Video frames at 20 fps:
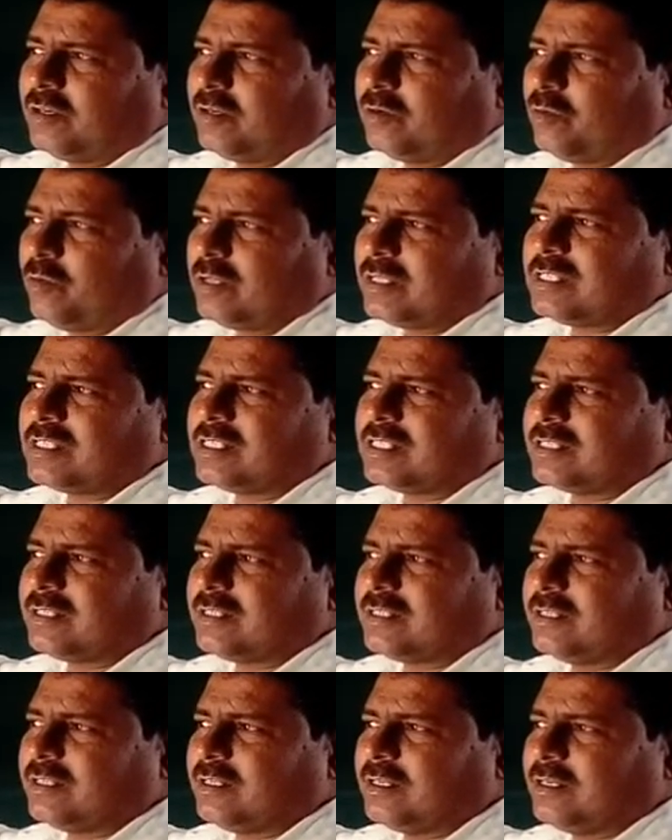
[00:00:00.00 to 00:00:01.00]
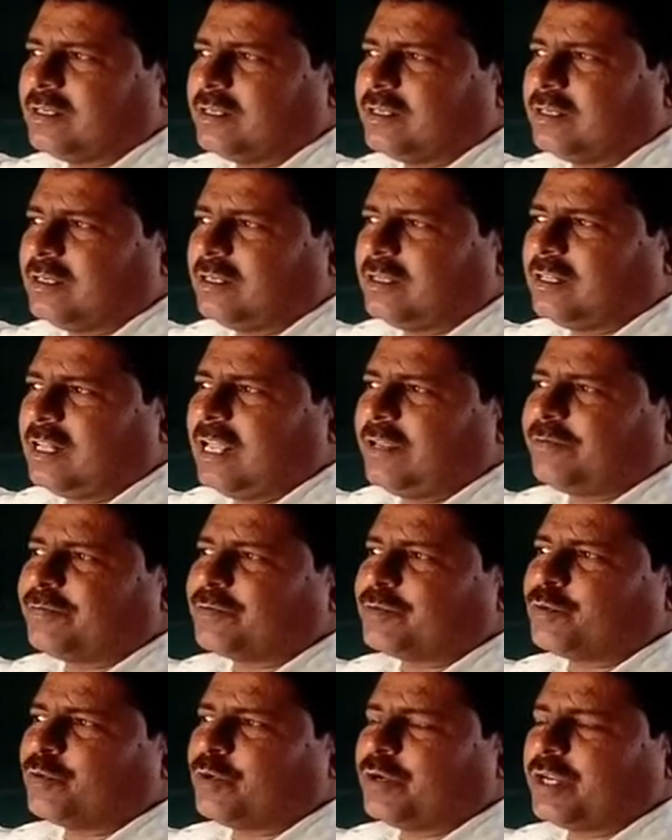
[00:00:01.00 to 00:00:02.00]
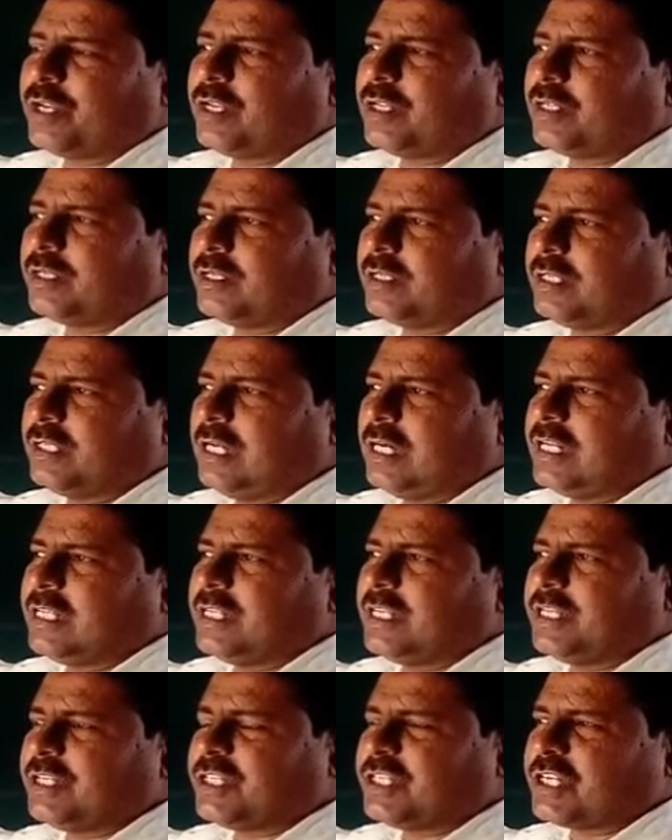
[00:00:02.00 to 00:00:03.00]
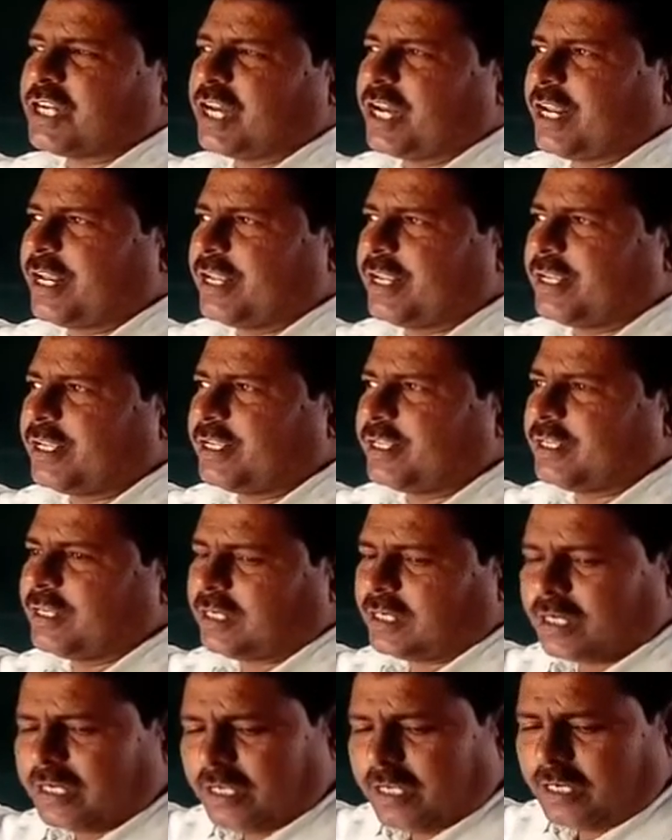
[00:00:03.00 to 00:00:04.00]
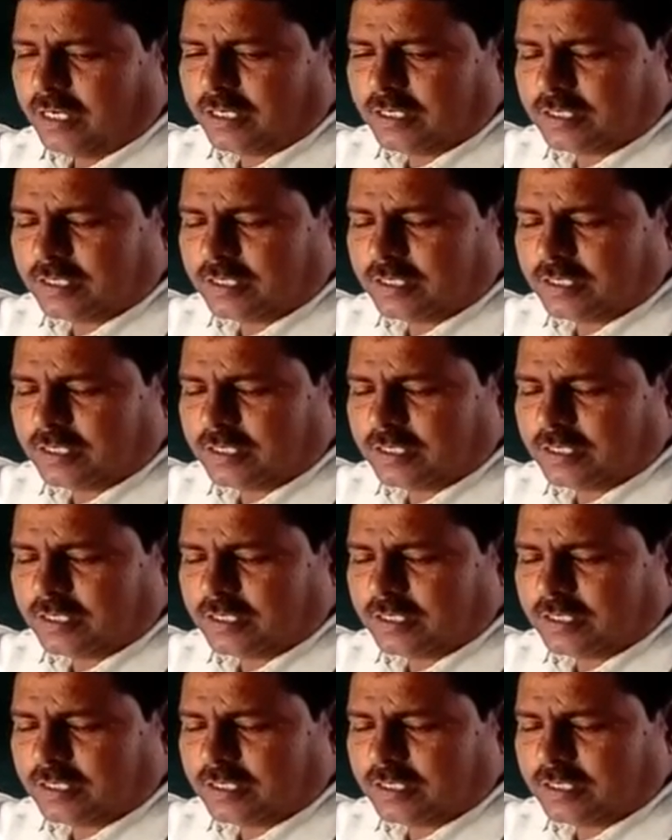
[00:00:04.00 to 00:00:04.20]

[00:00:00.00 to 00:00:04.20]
one's life story, that is the history. Clear?